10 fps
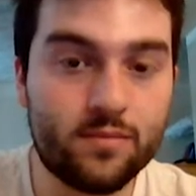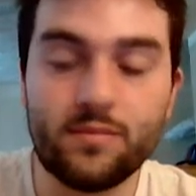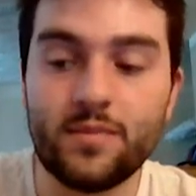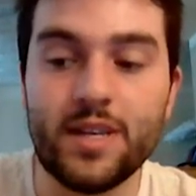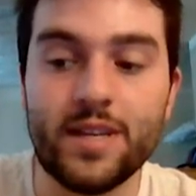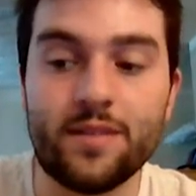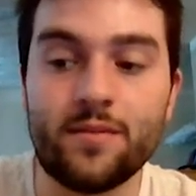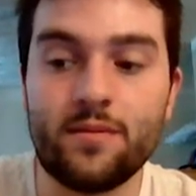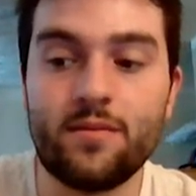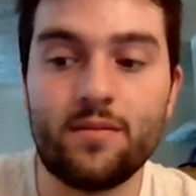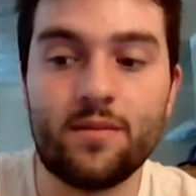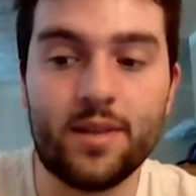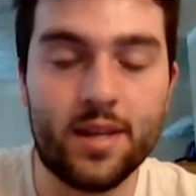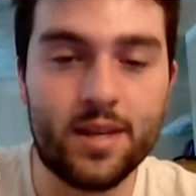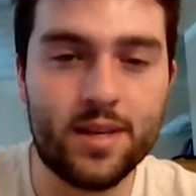in
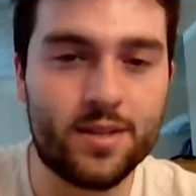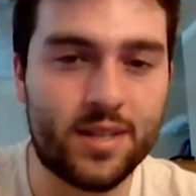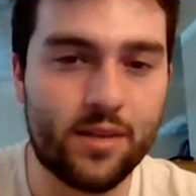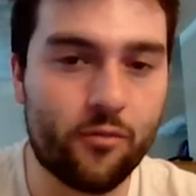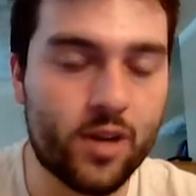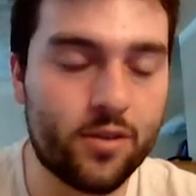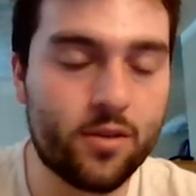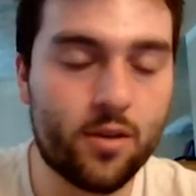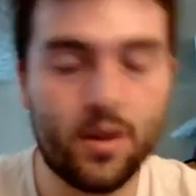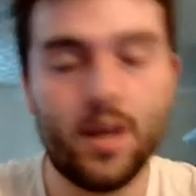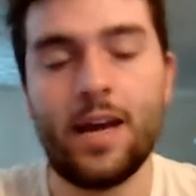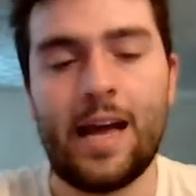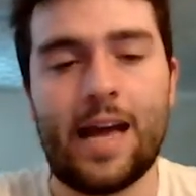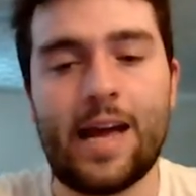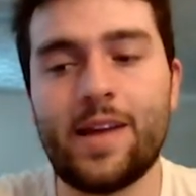his significant other,
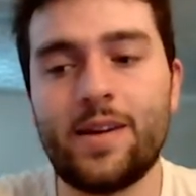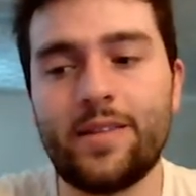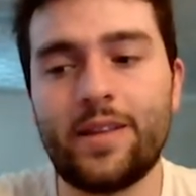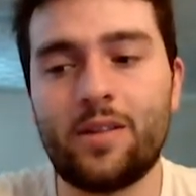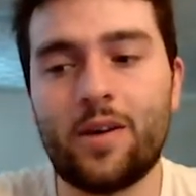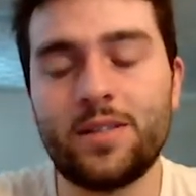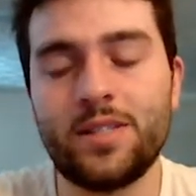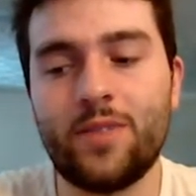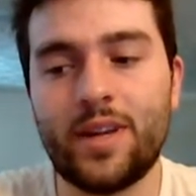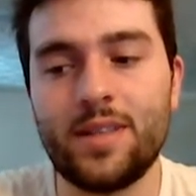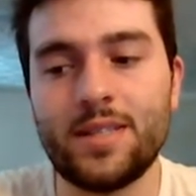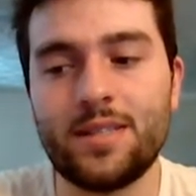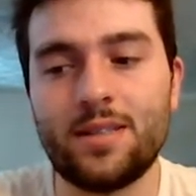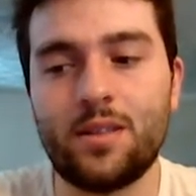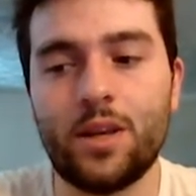and the loss of like this
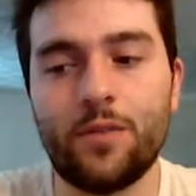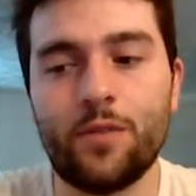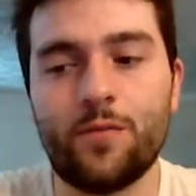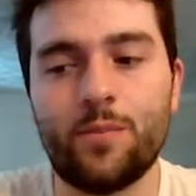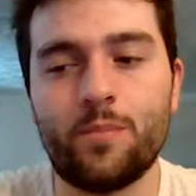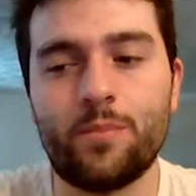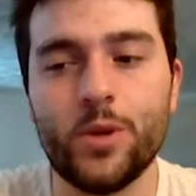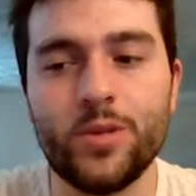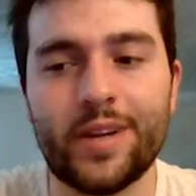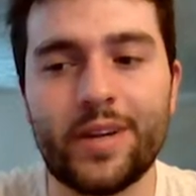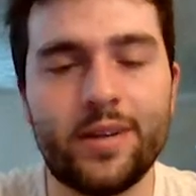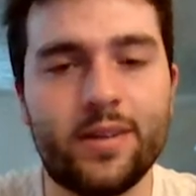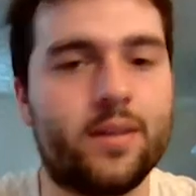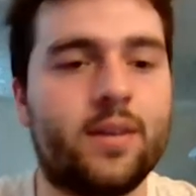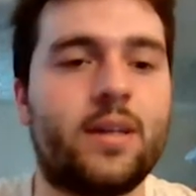love of music,
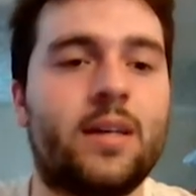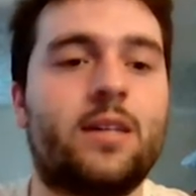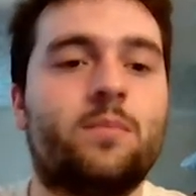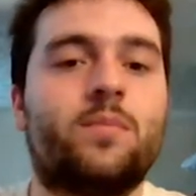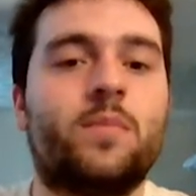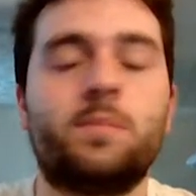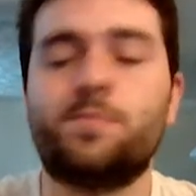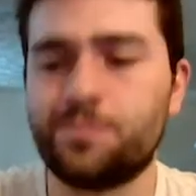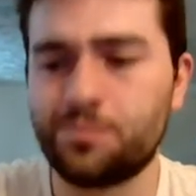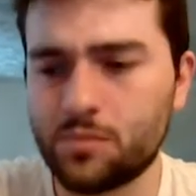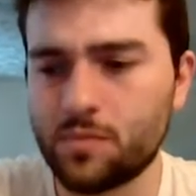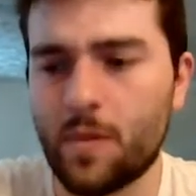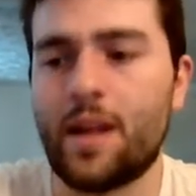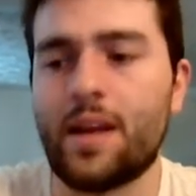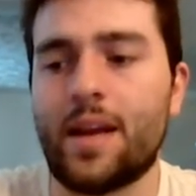and
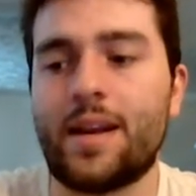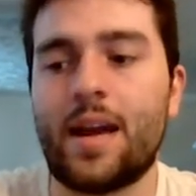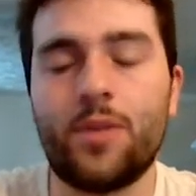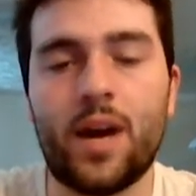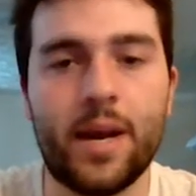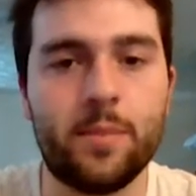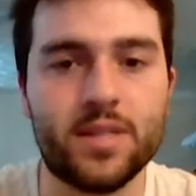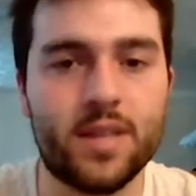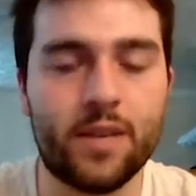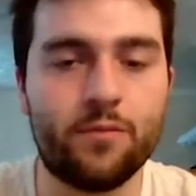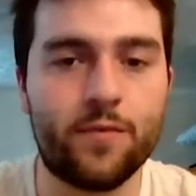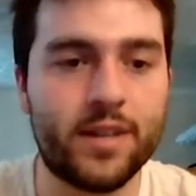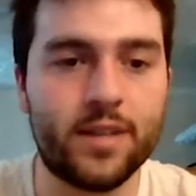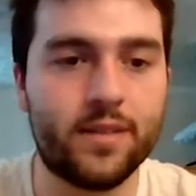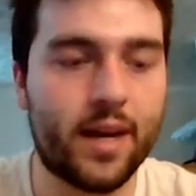how the hype has kind of
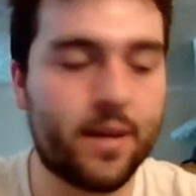affected that.